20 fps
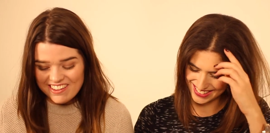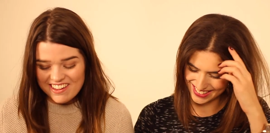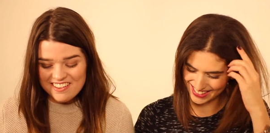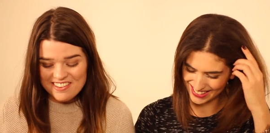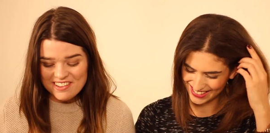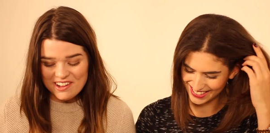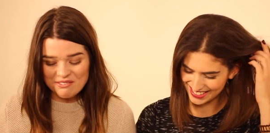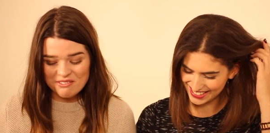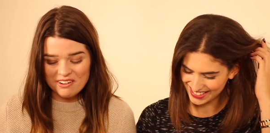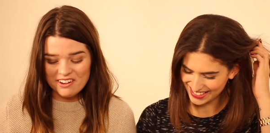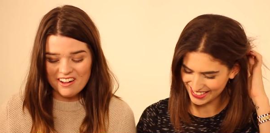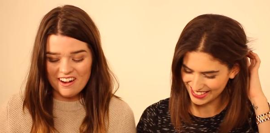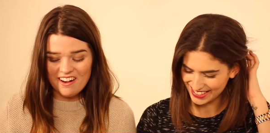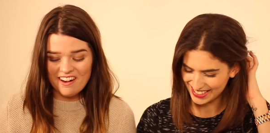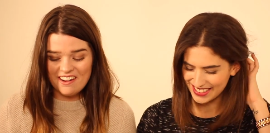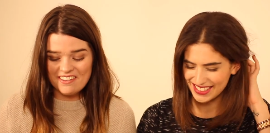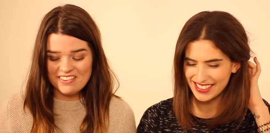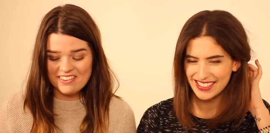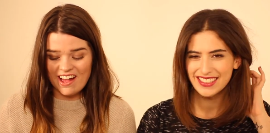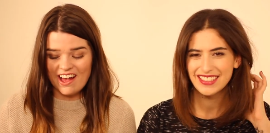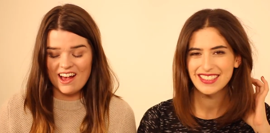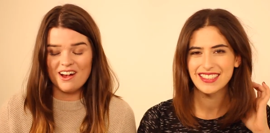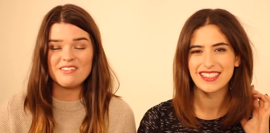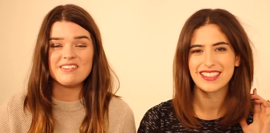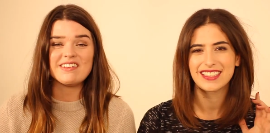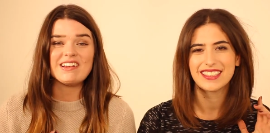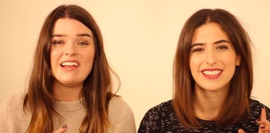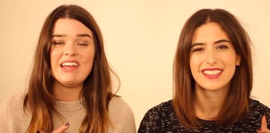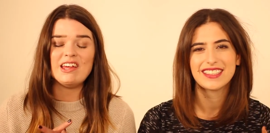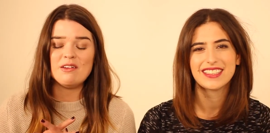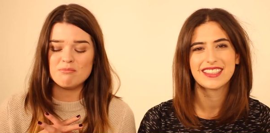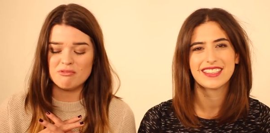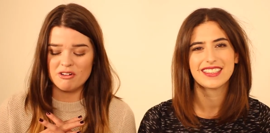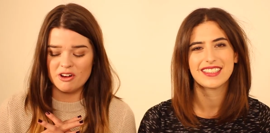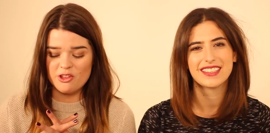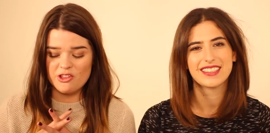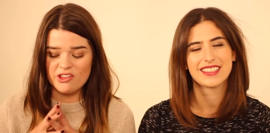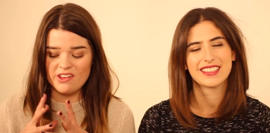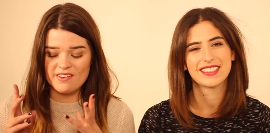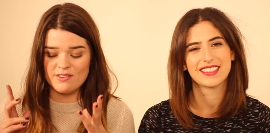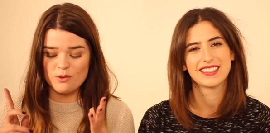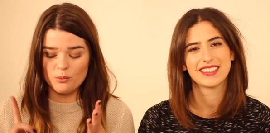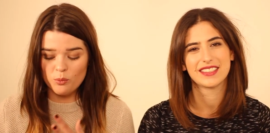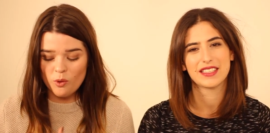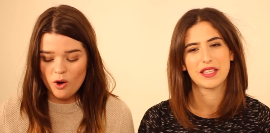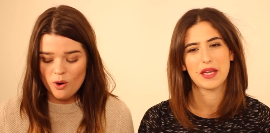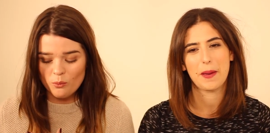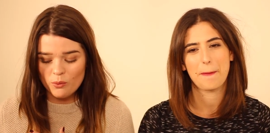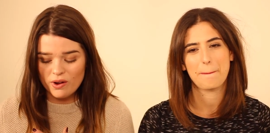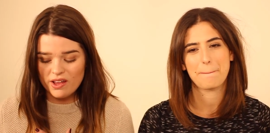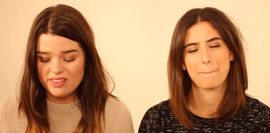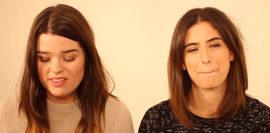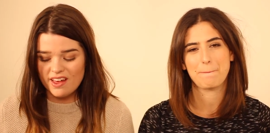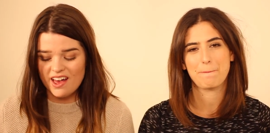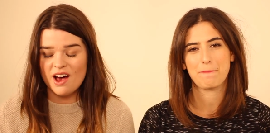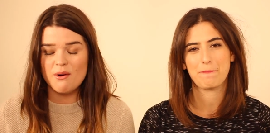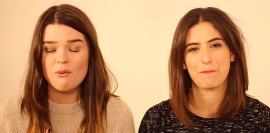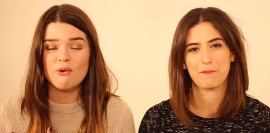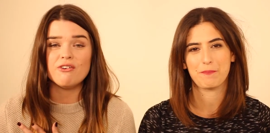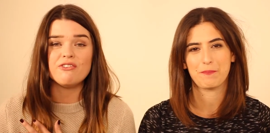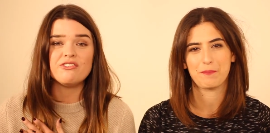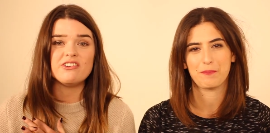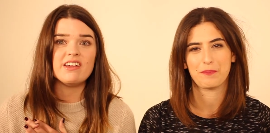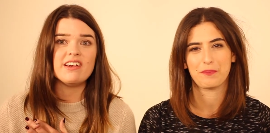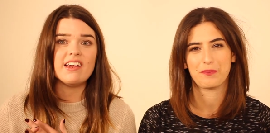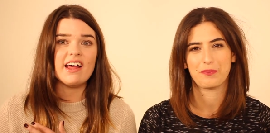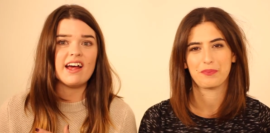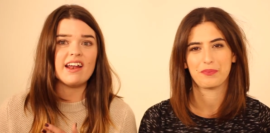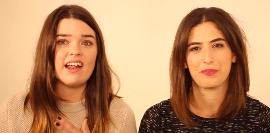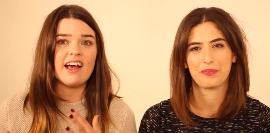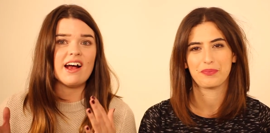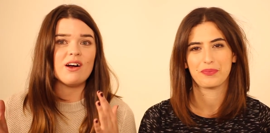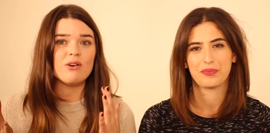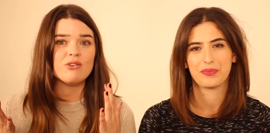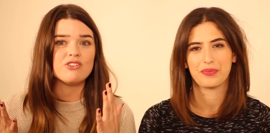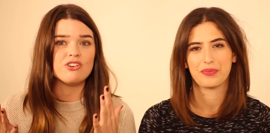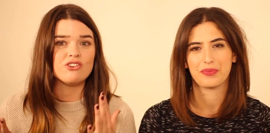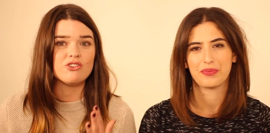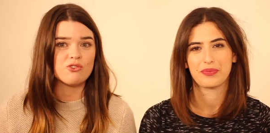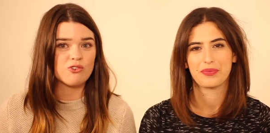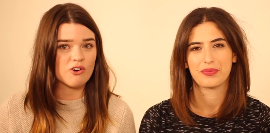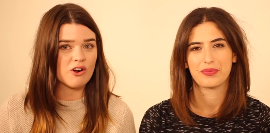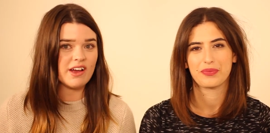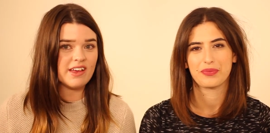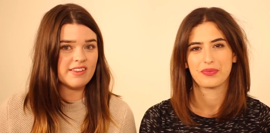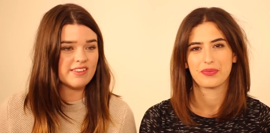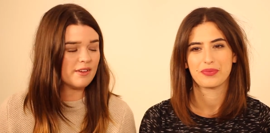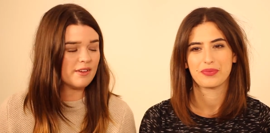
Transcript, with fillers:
Speaker 1: and then someone asked how to clean brushes, what with, how often, and how to dry